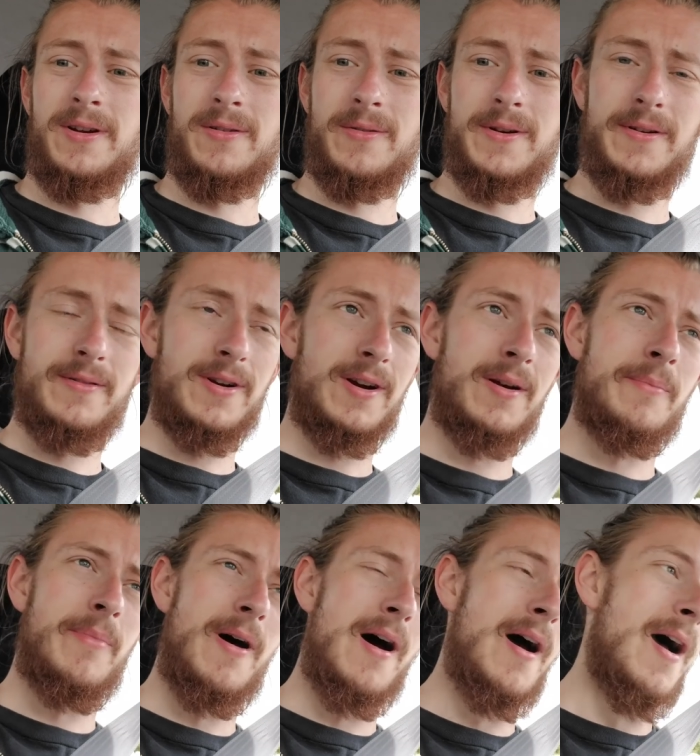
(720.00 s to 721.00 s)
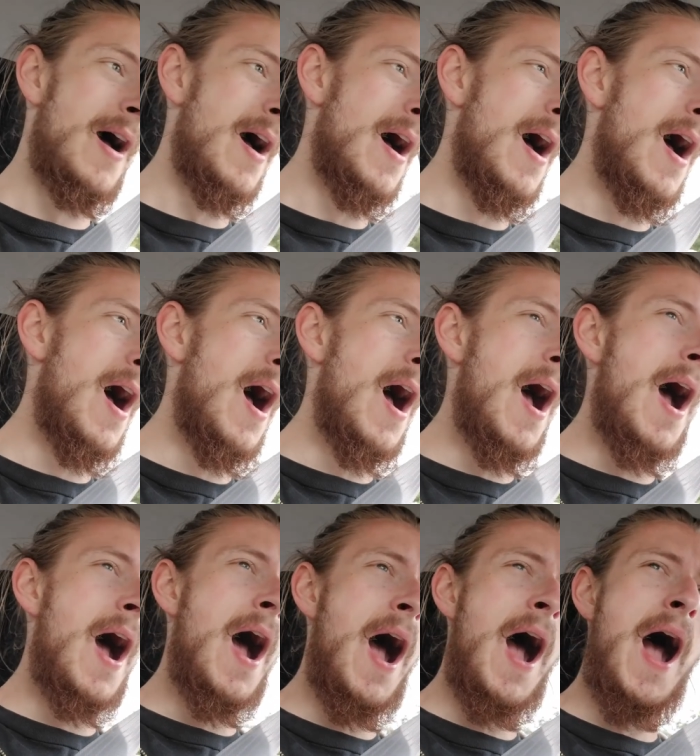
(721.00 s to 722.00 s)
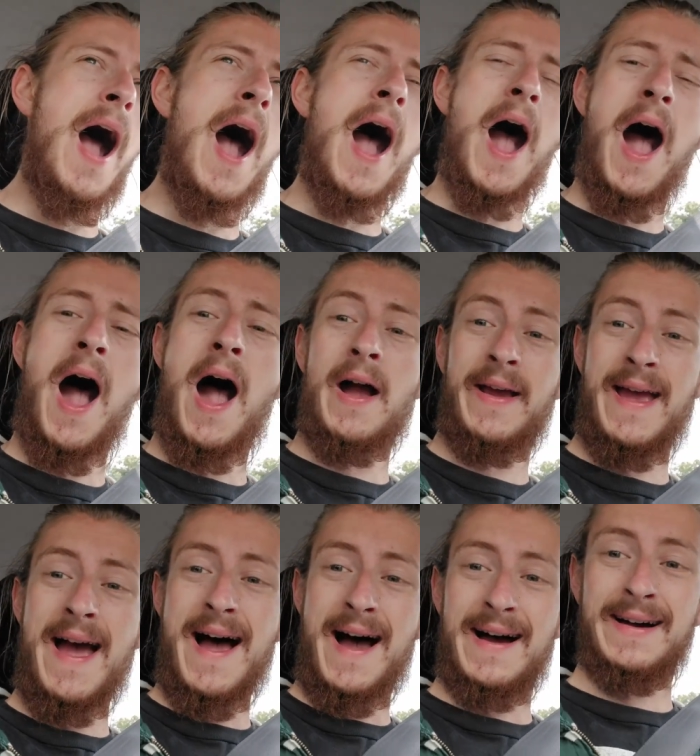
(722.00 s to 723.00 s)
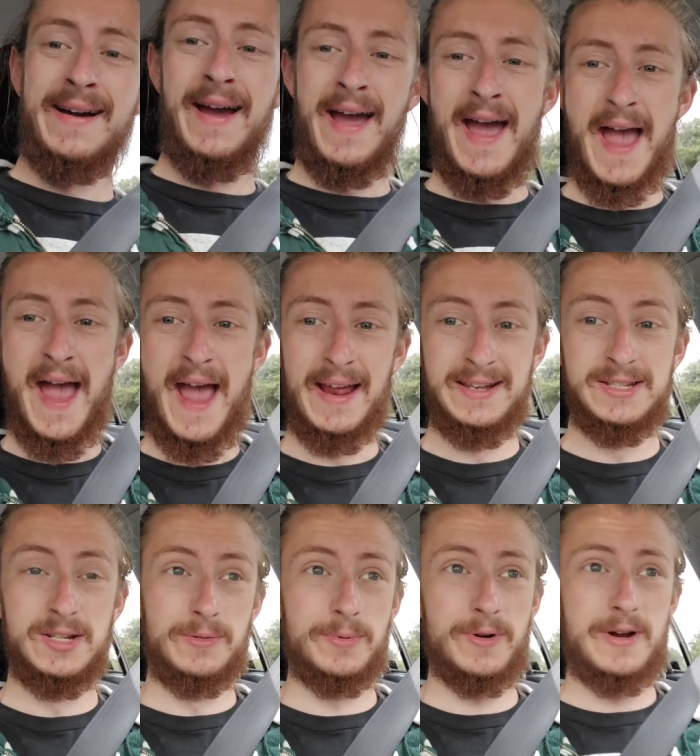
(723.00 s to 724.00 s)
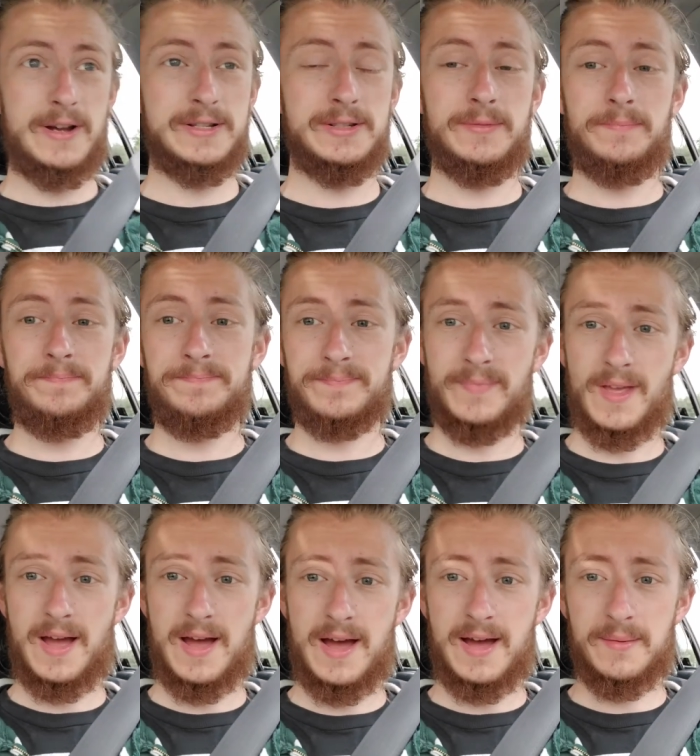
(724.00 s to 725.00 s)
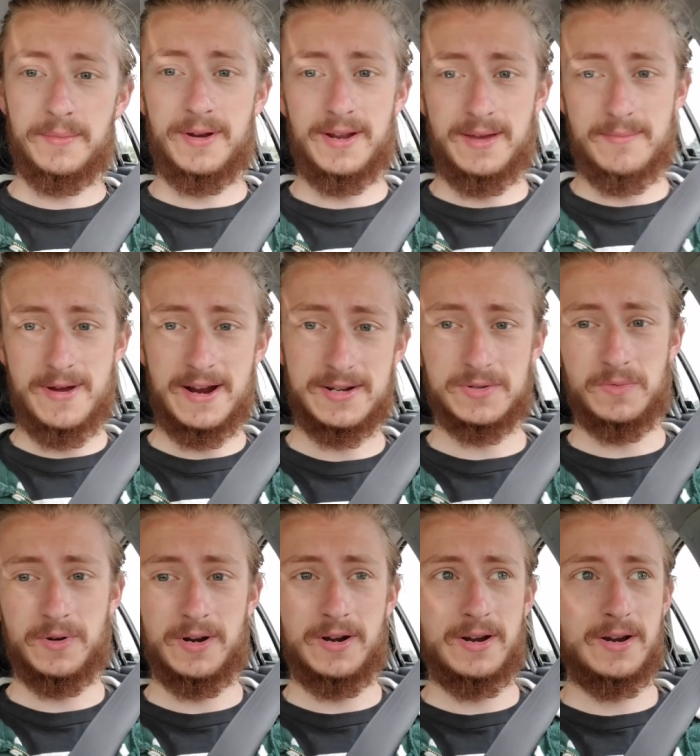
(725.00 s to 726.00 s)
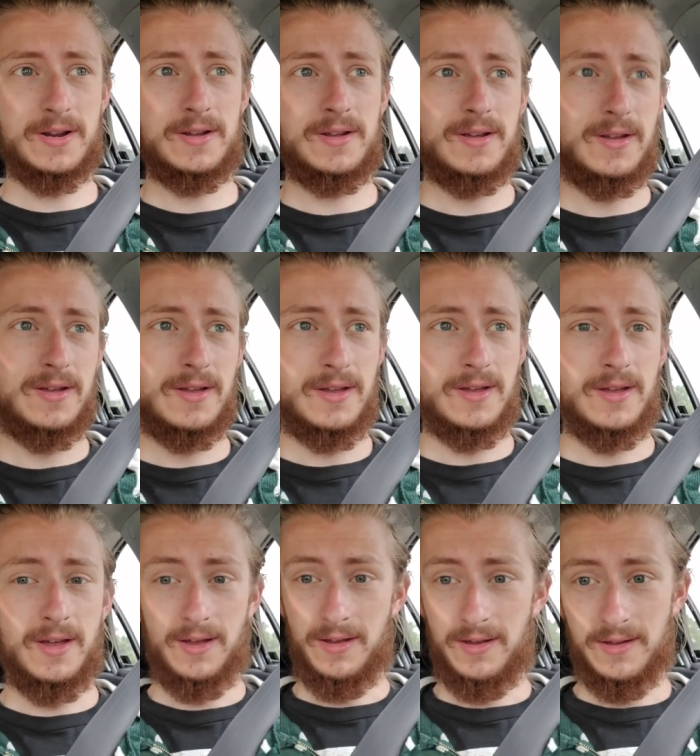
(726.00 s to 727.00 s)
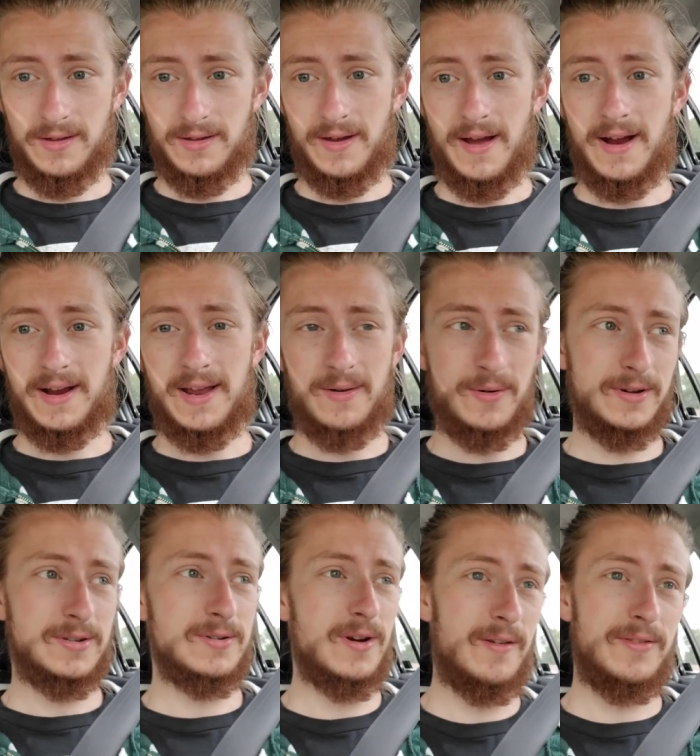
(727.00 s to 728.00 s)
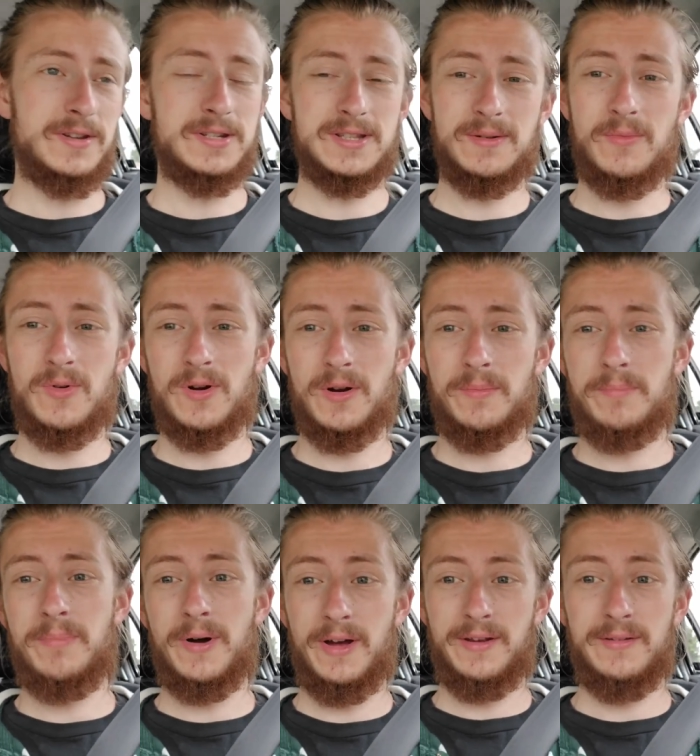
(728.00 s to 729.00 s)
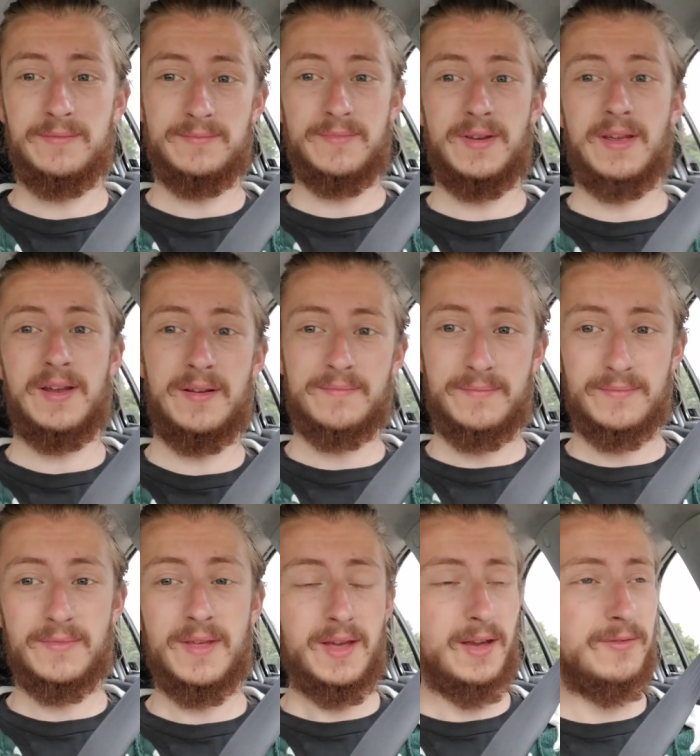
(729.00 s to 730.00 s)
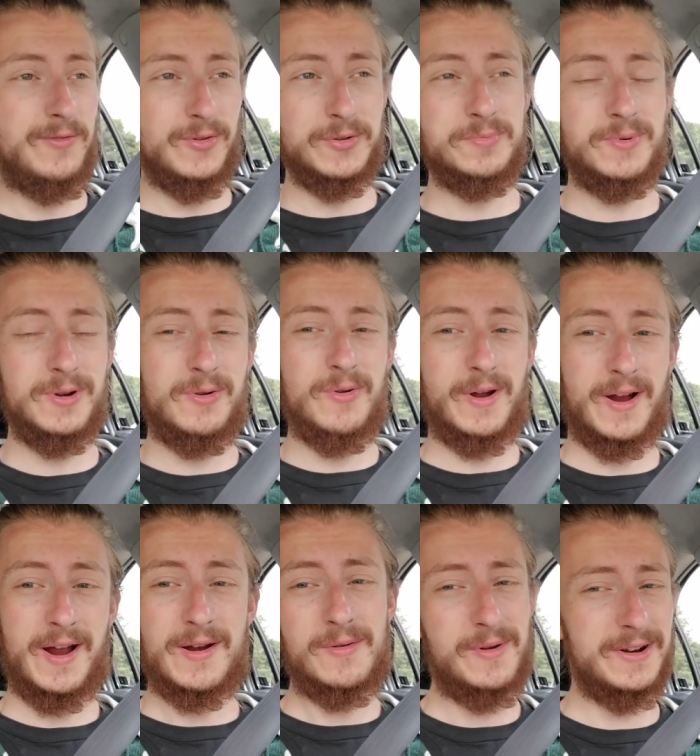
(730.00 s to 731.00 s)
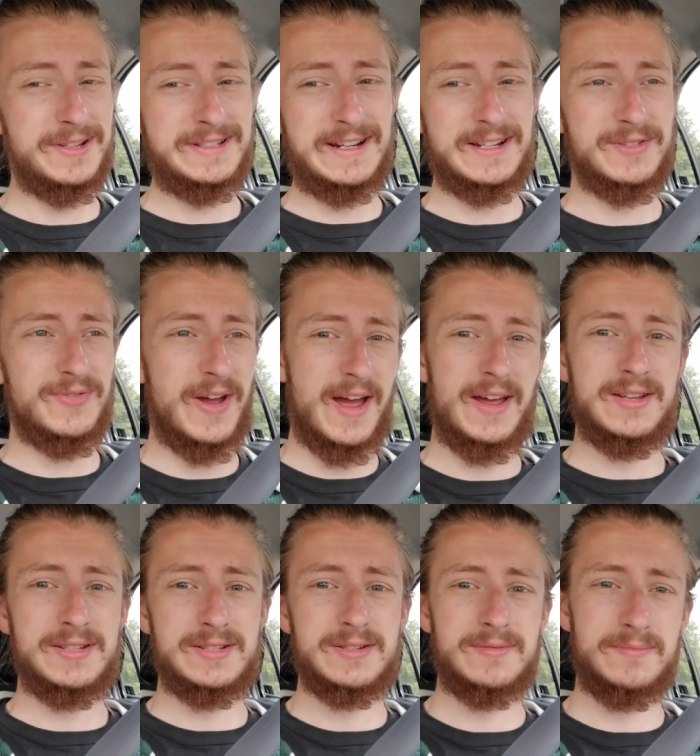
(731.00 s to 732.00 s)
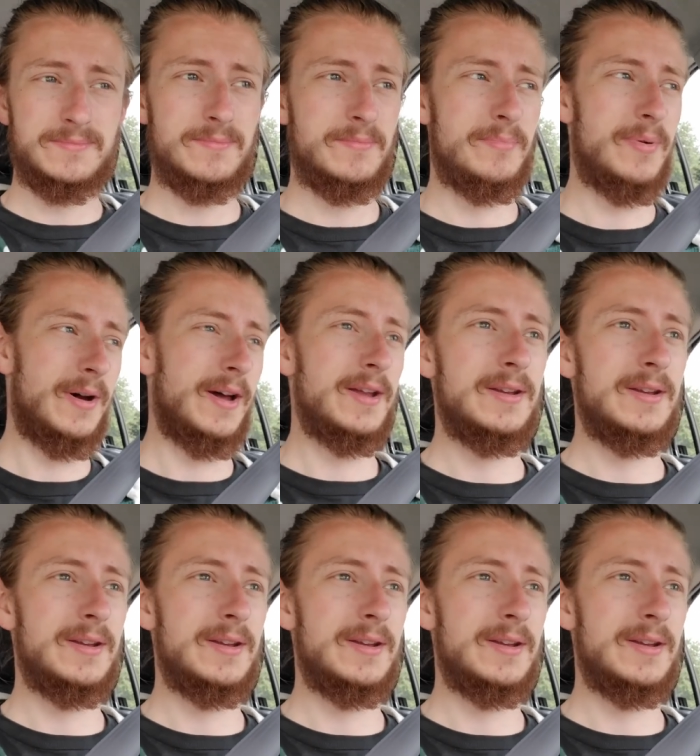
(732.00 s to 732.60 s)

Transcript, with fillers: or whatever. But, uh, yeah, it's super awesome. I'm going to get back to work. I can't wait to drive this thing more, but it feels pretty quick. I don't want to say it's fast, but